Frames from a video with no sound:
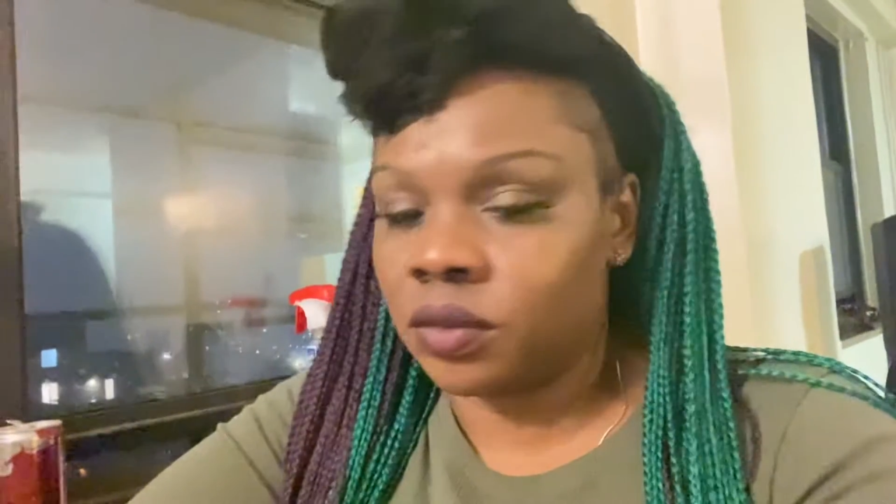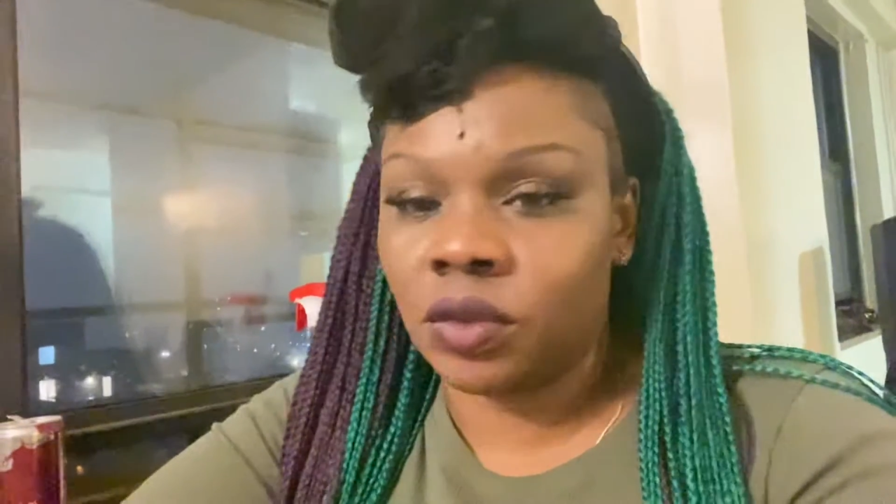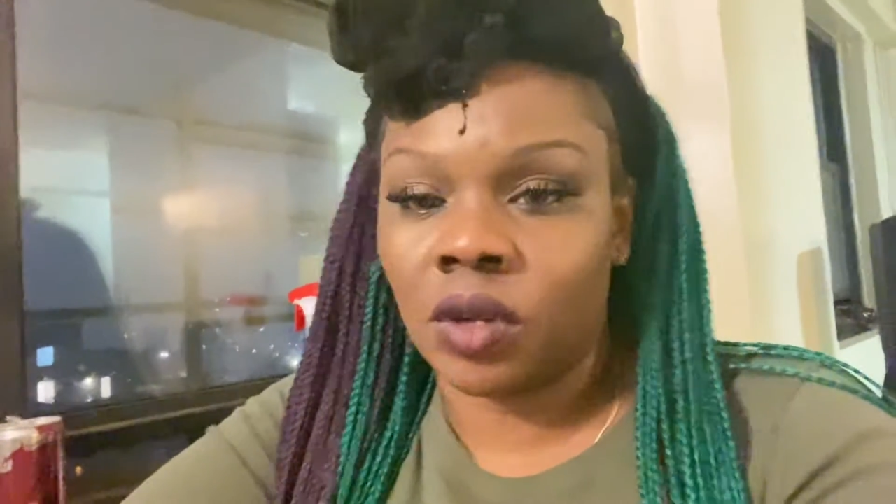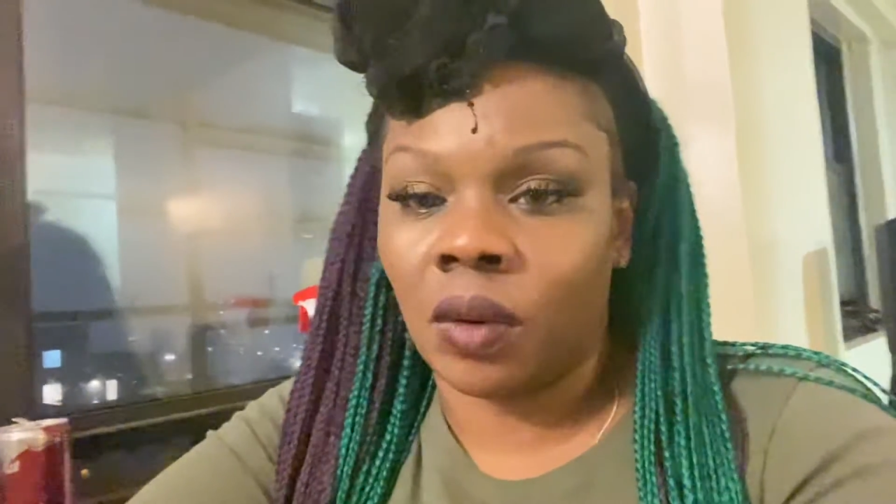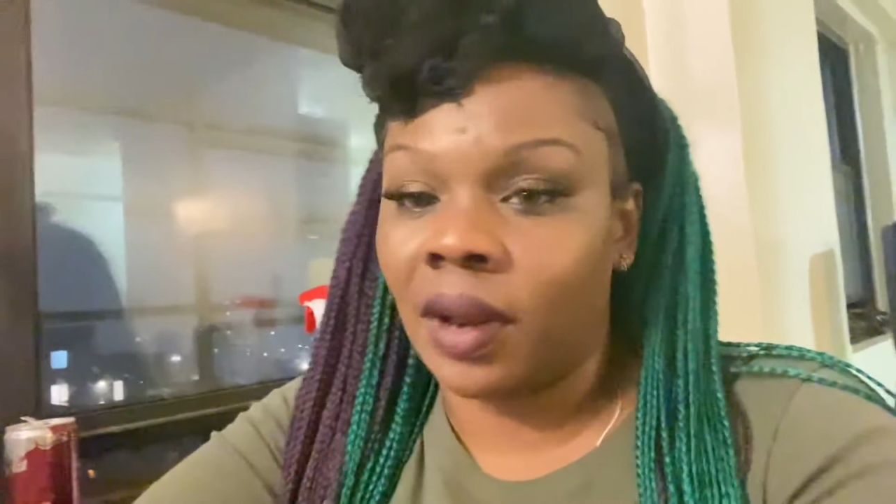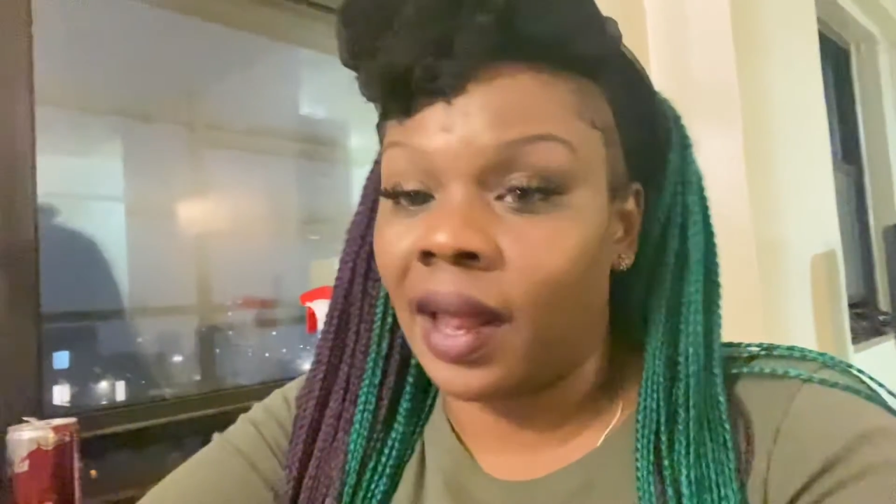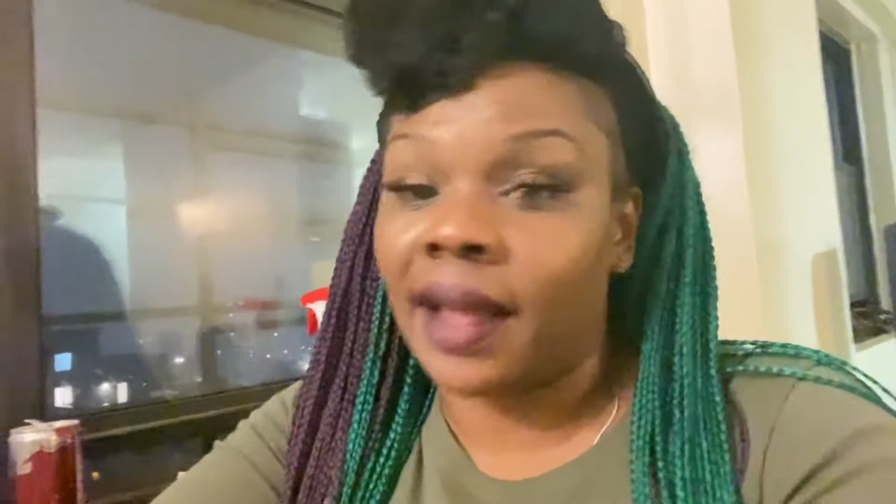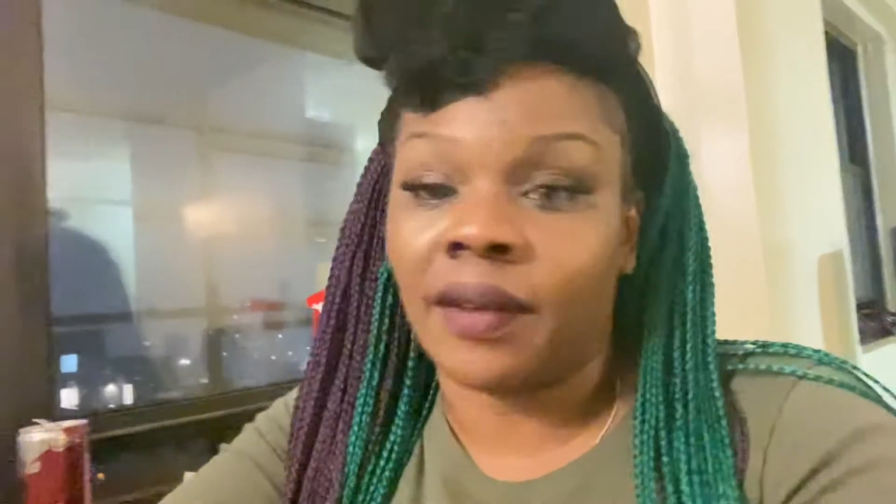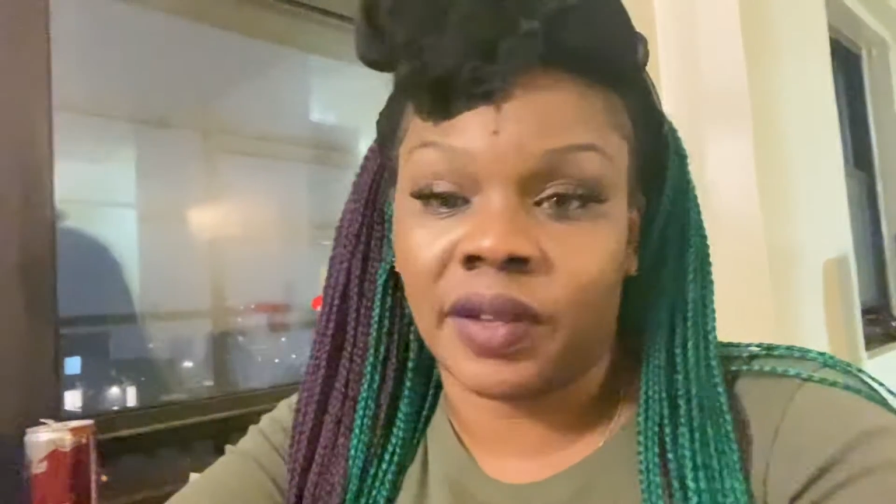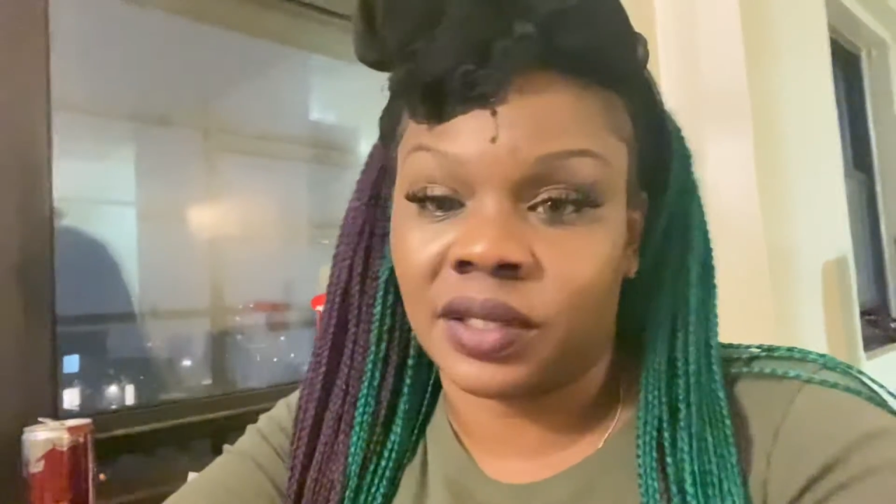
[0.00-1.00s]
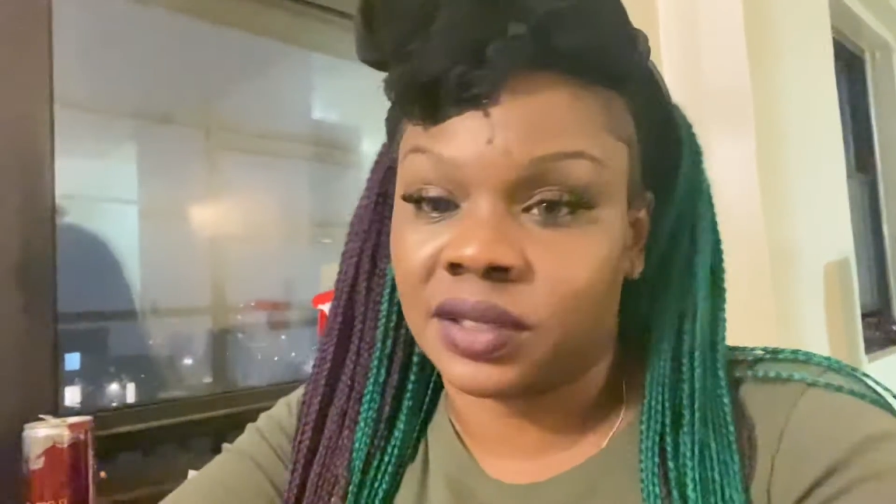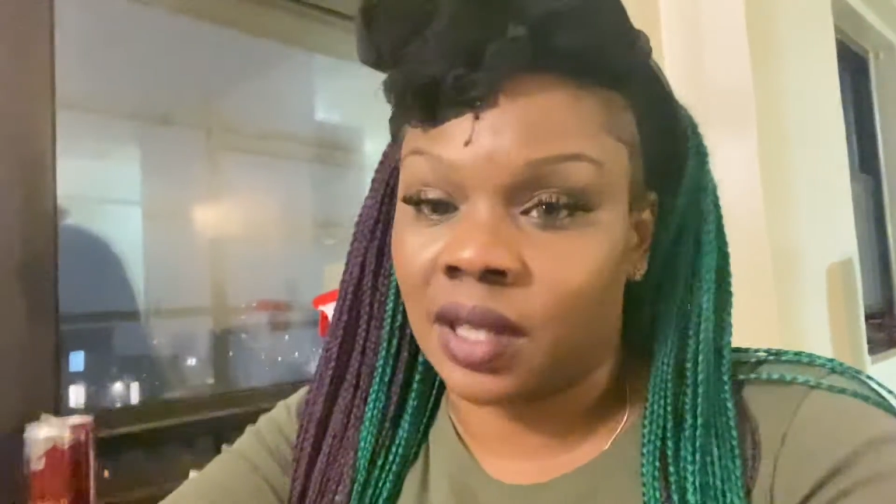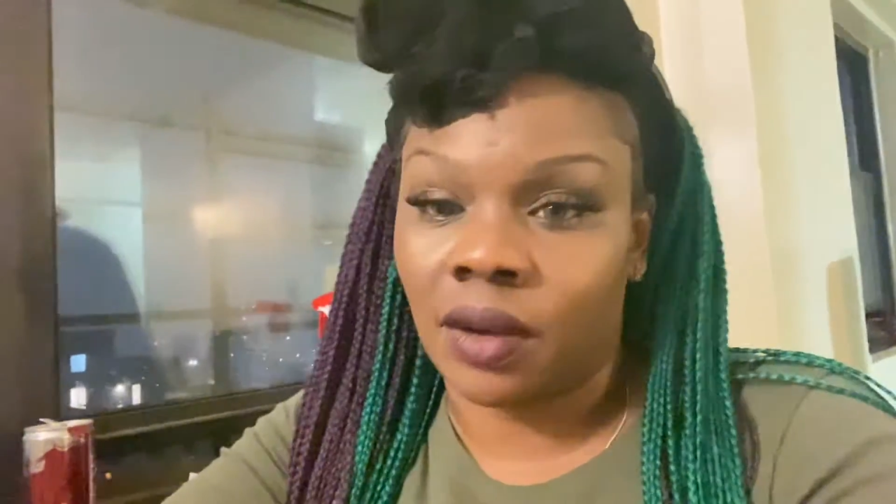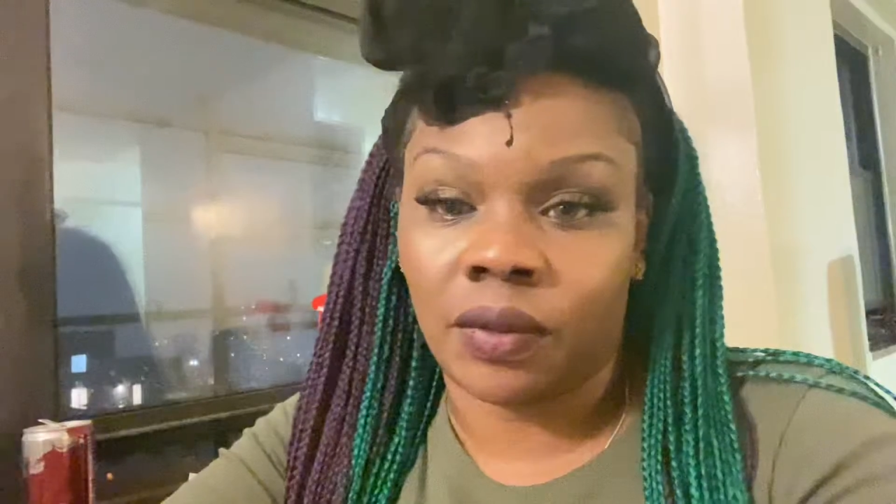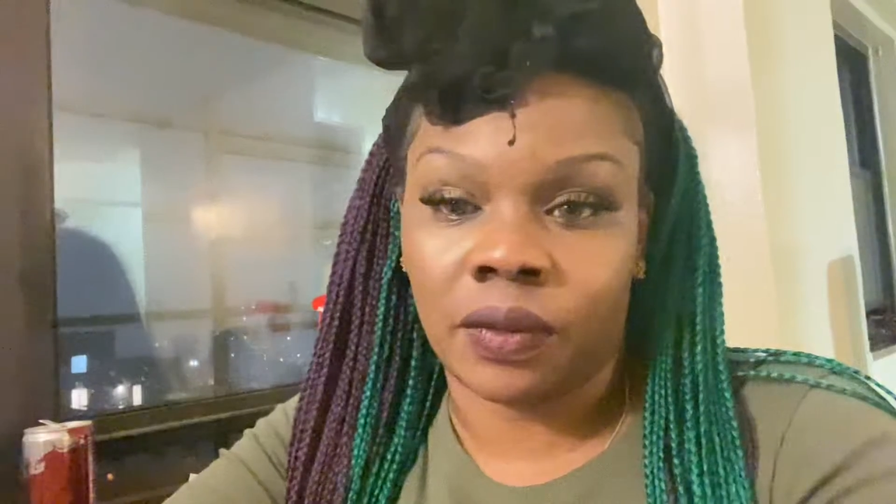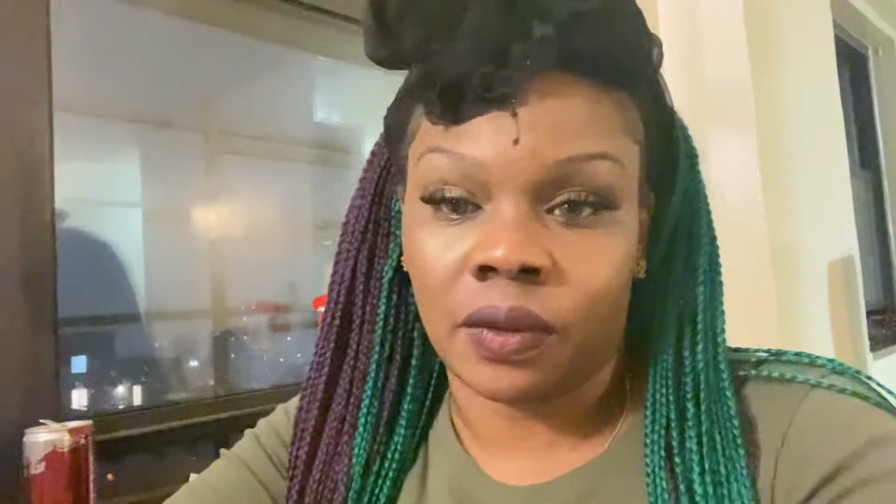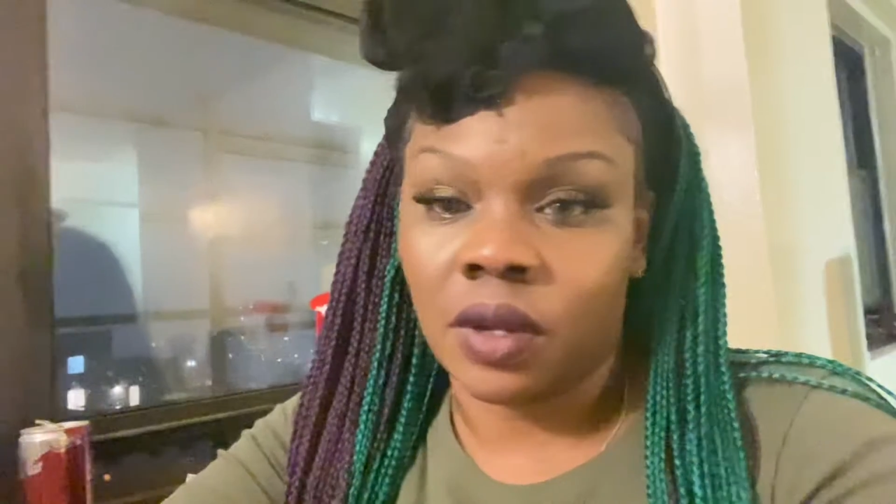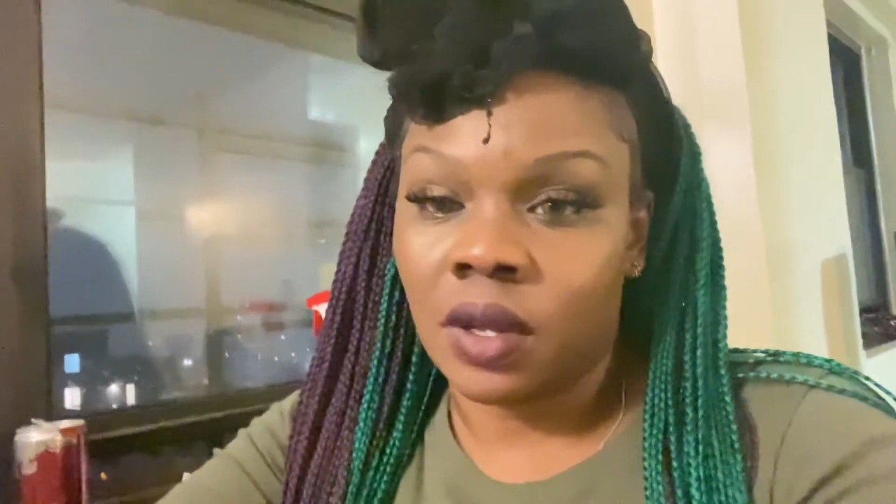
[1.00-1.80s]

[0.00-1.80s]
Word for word: you know, life itself